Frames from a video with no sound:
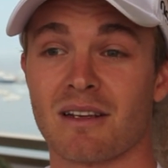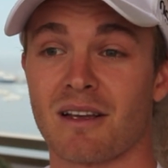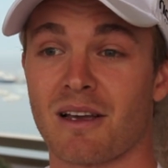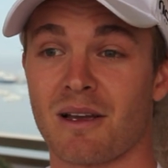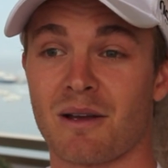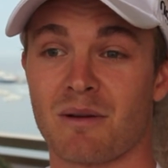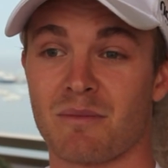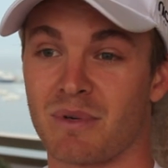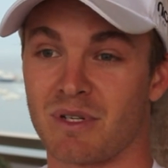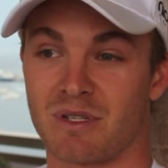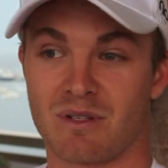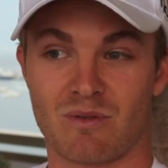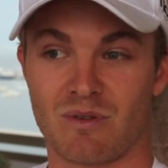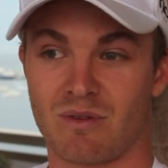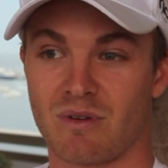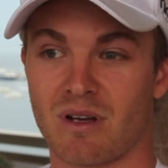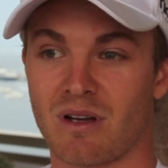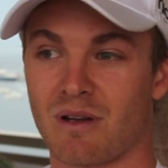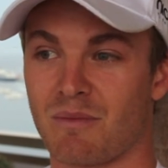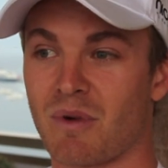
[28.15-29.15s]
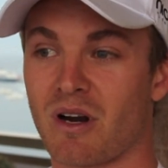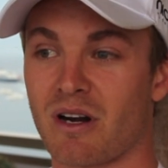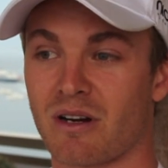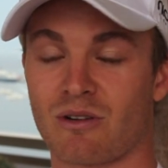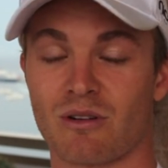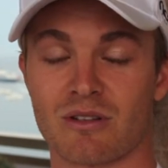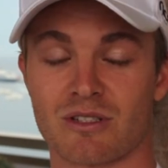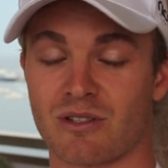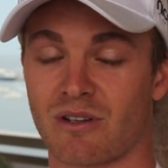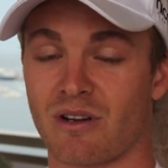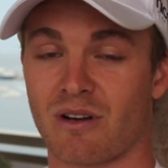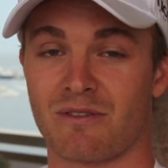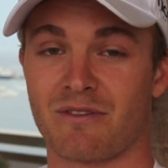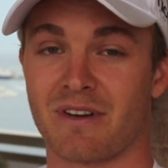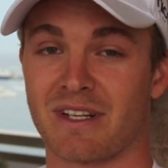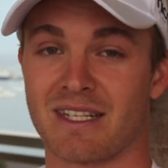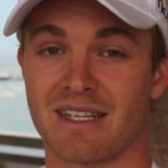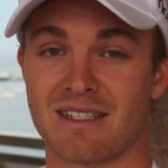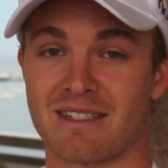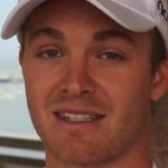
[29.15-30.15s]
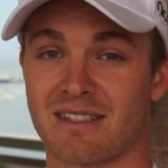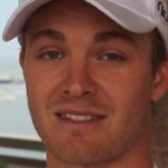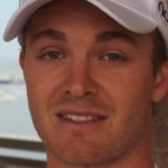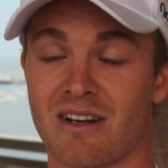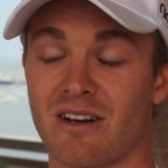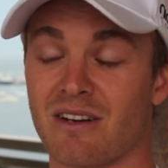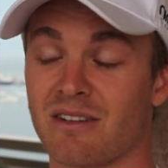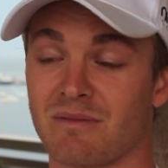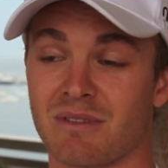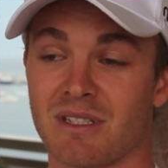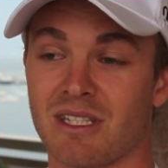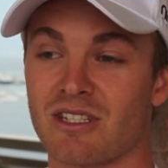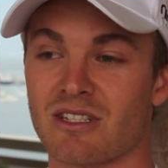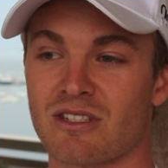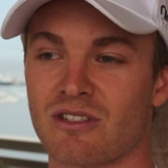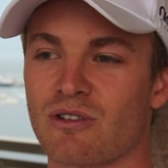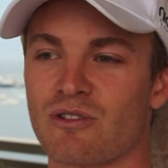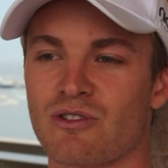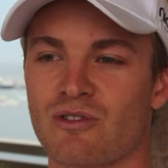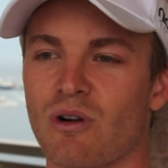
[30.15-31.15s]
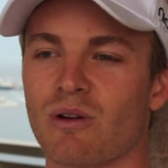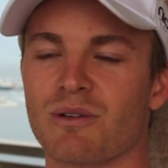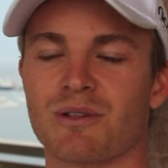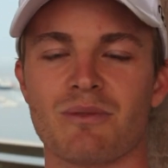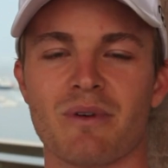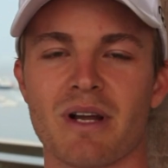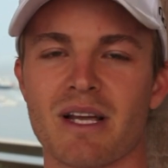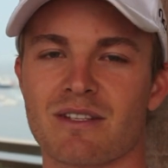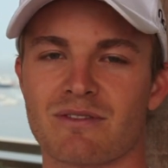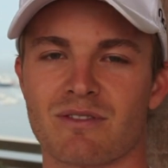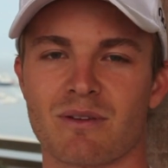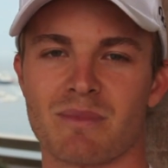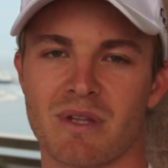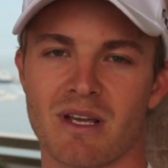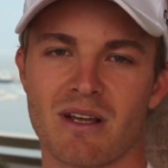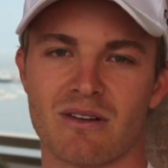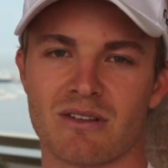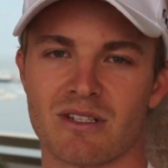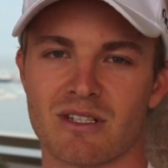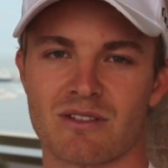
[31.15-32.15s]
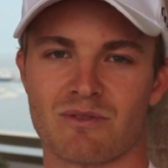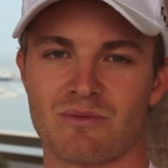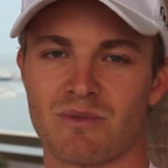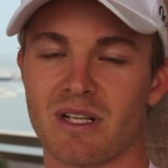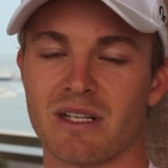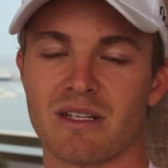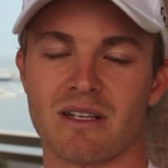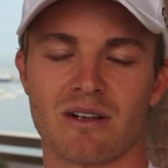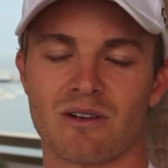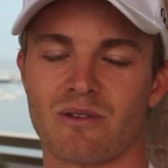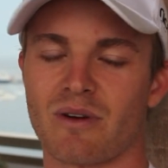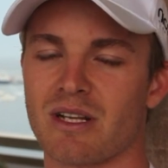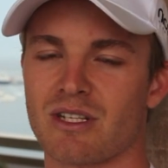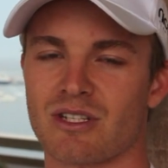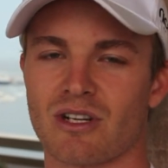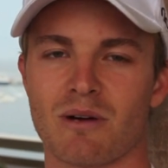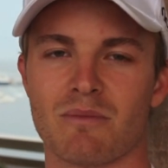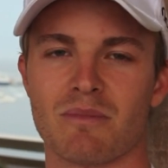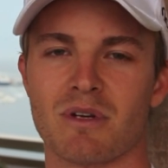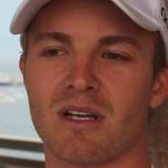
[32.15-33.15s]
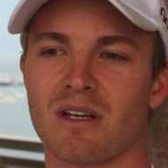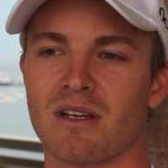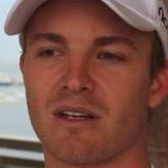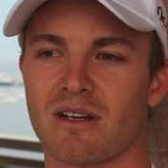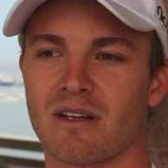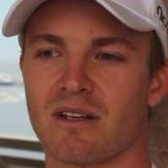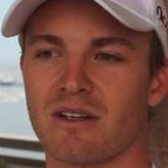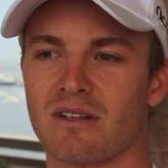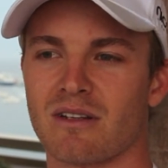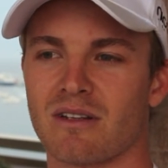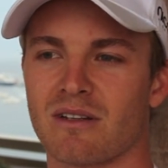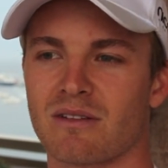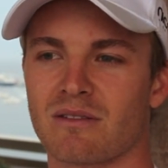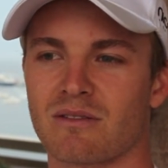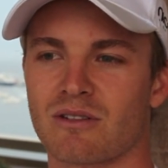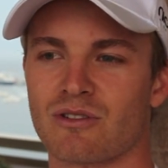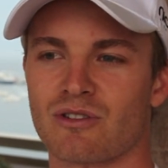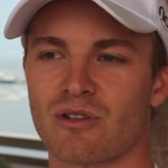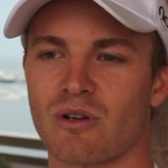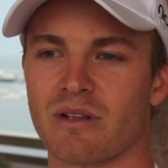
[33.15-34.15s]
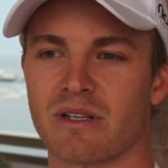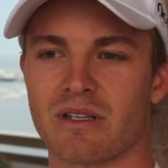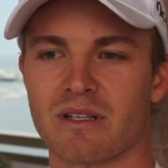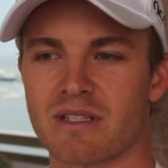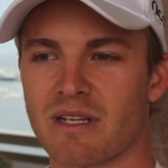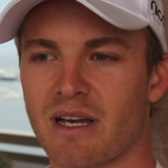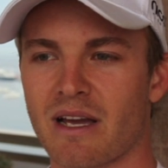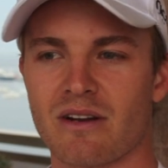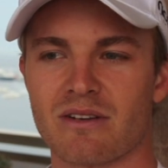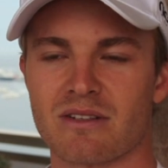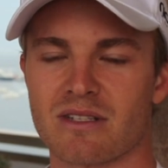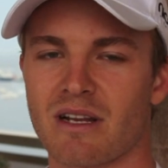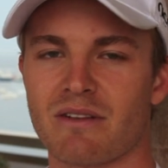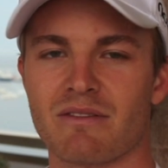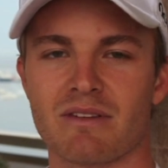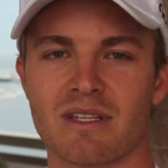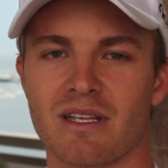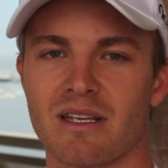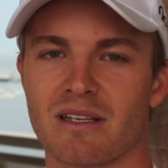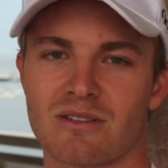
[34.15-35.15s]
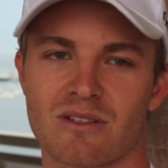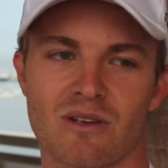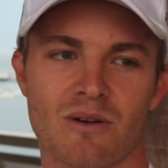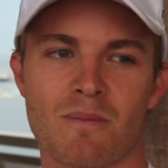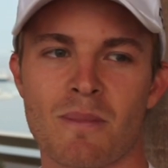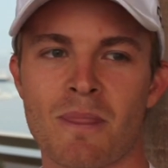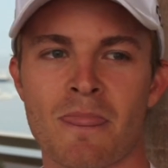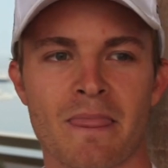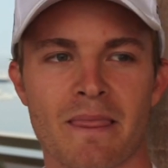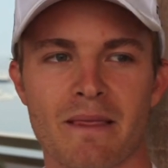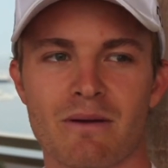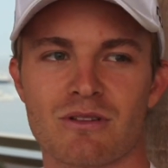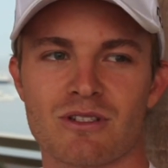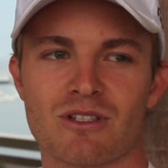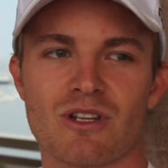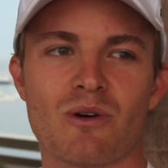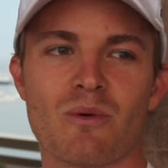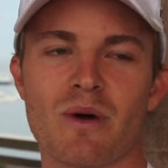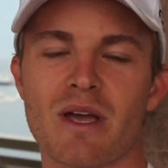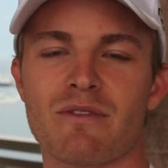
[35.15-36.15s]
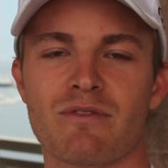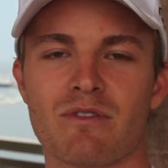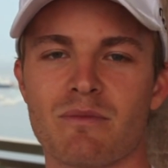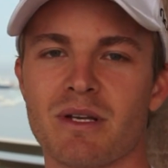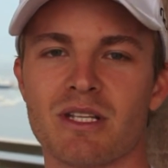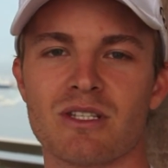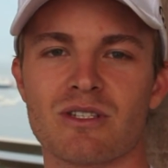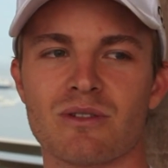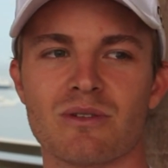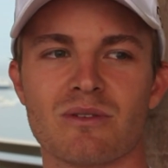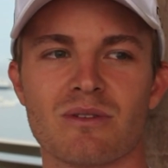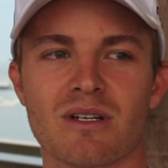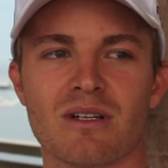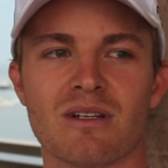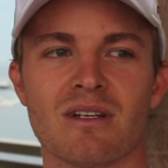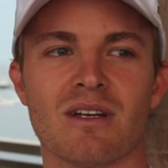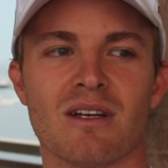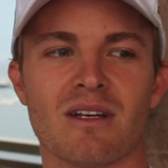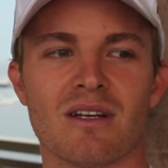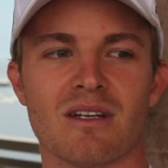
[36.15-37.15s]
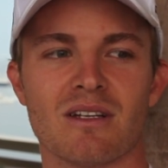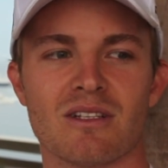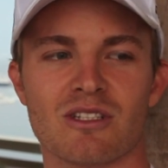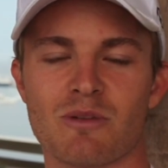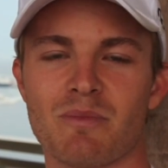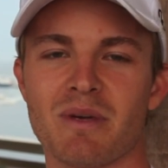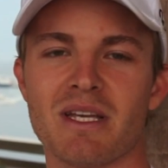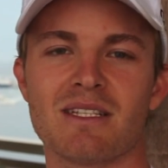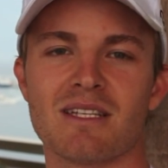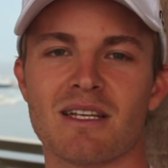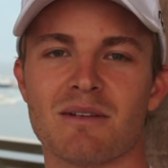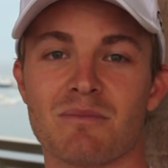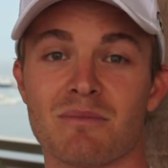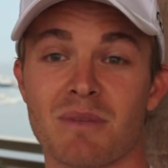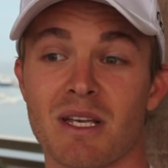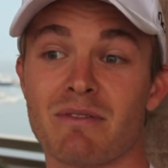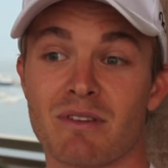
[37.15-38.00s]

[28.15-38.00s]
Um, but uh, Mark also got a fantastic start, and he just controlled the race from there. Just really did a great job uh, controlling the tires and everything. So there was no way for me to uh, to beat him.